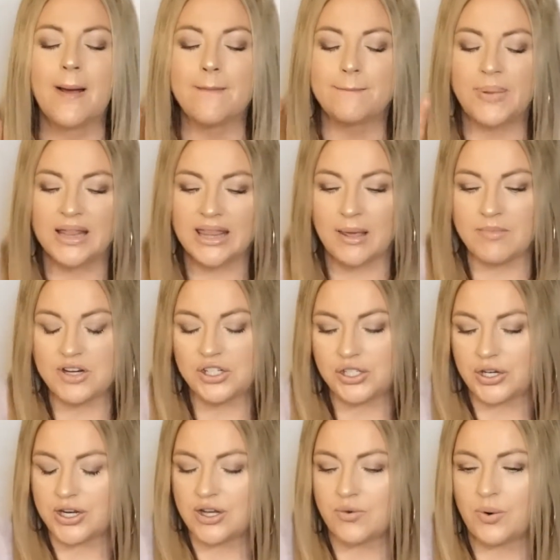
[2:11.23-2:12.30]
But let me
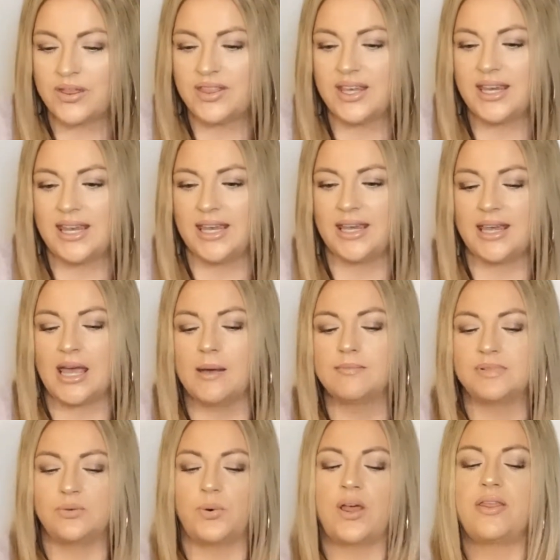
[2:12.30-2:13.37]
show you what the kit
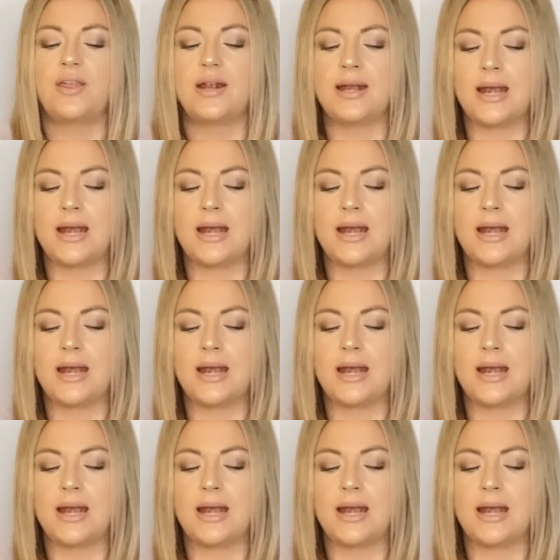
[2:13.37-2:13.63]
comes with.